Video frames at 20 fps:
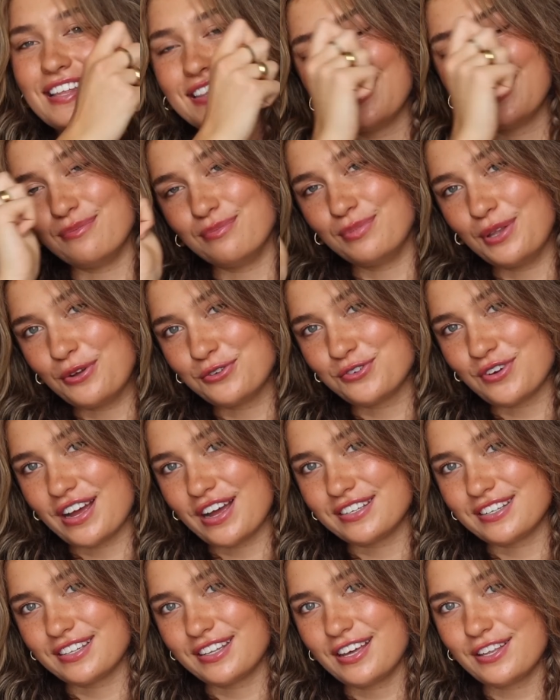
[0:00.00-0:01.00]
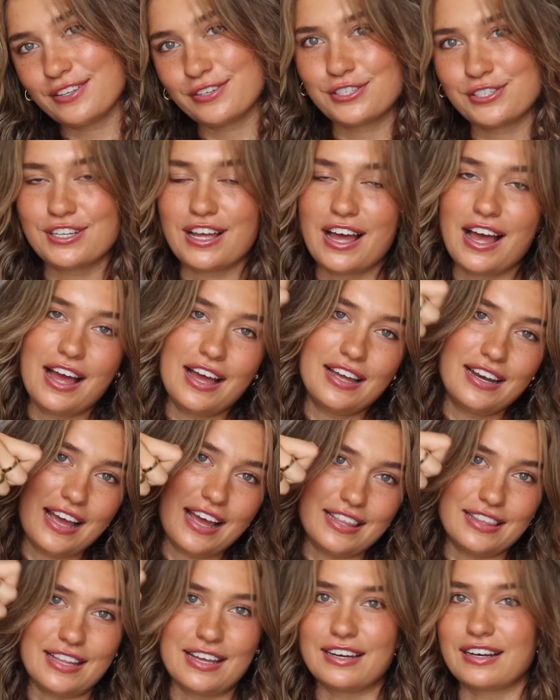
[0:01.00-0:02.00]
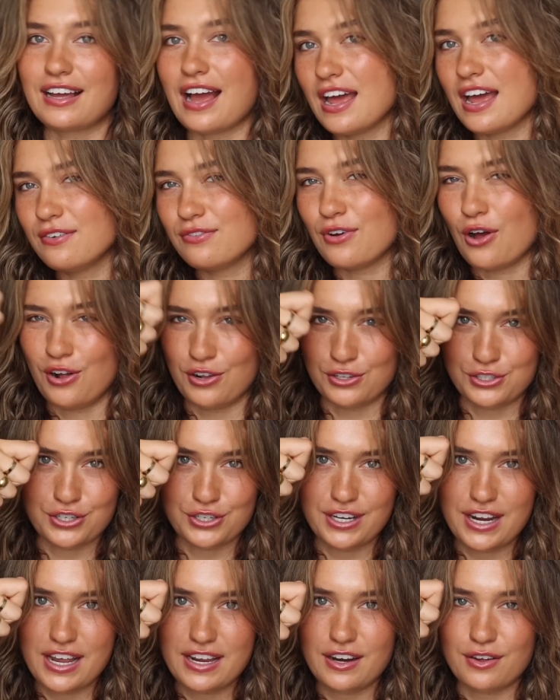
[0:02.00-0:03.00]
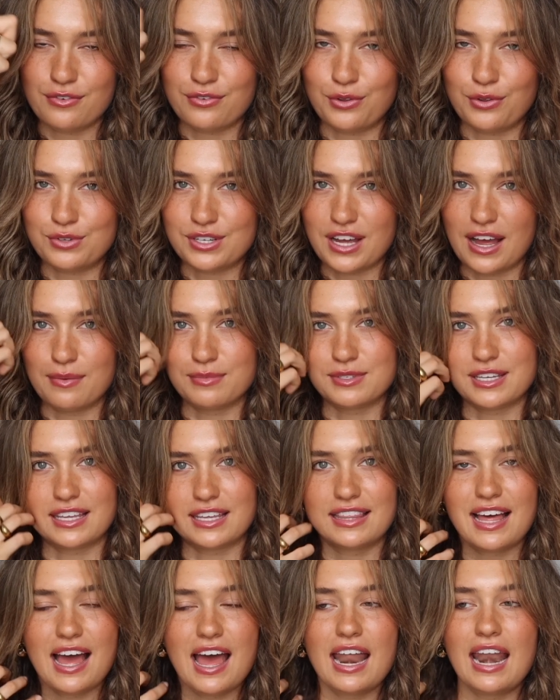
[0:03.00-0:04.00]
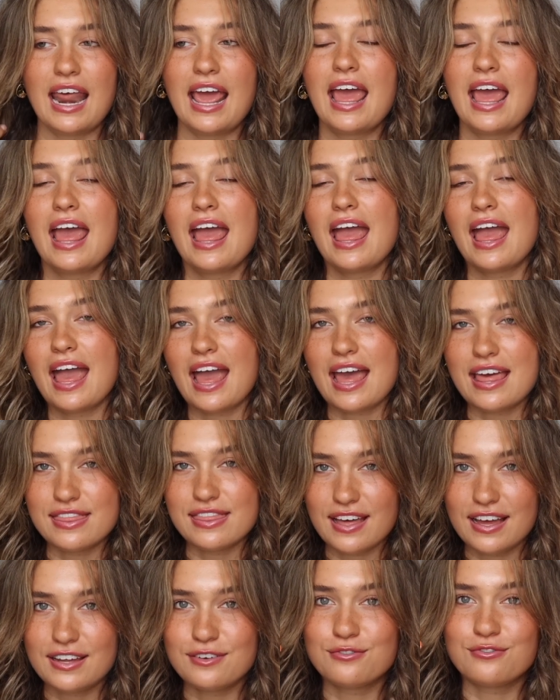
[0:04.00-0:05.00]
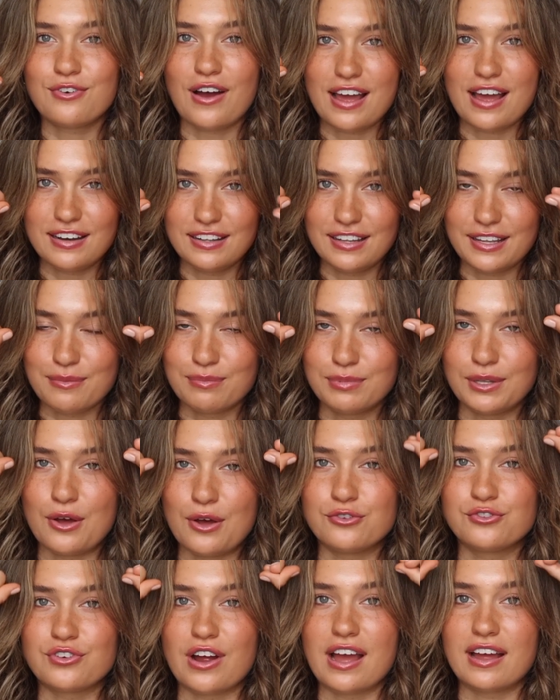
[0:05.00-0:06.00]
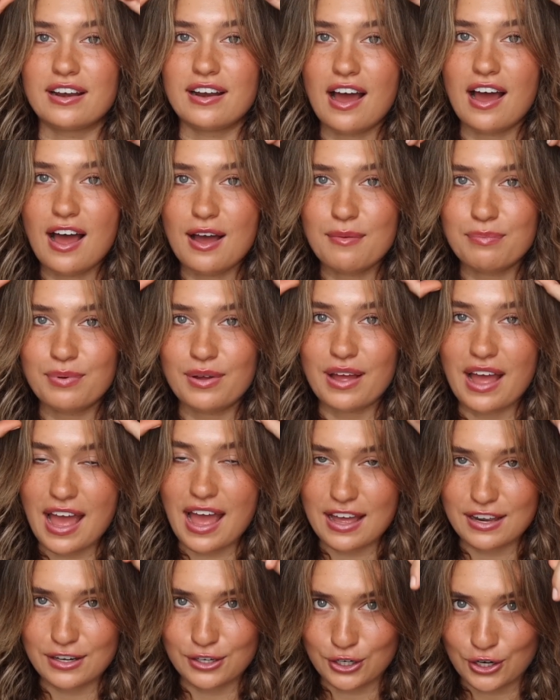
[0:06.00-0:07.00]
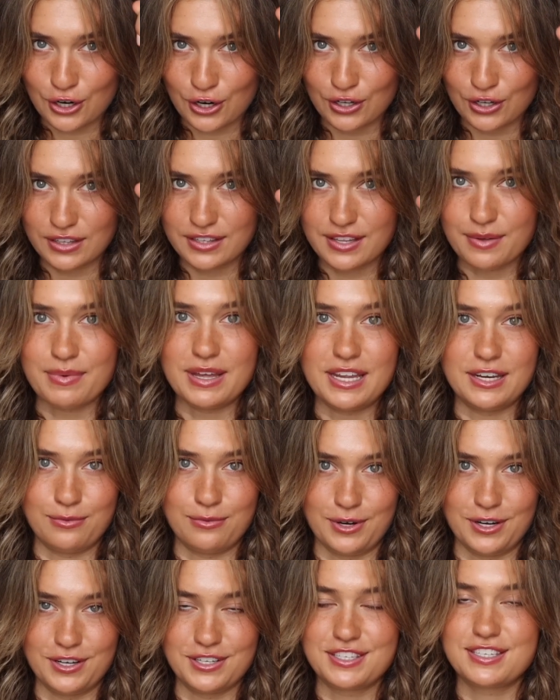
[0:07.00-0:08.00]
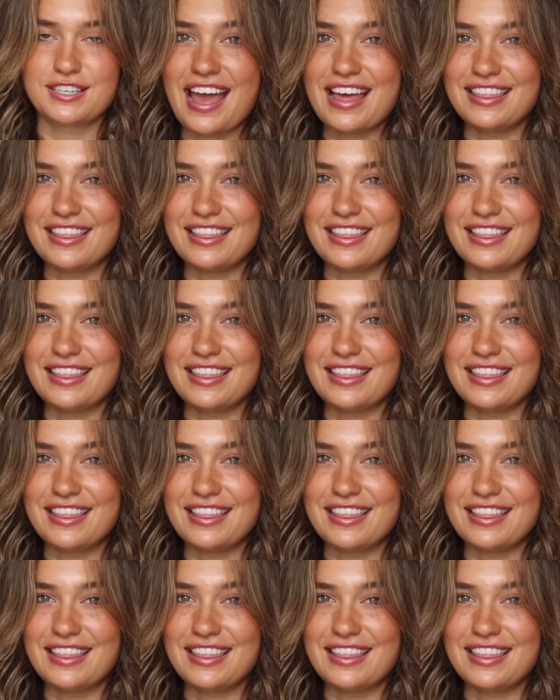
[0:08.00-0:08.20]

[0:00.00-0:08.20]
then blow dry to the other side, and then kind of alternate a few times like that, and then finally blow dry it up and curl them inwards.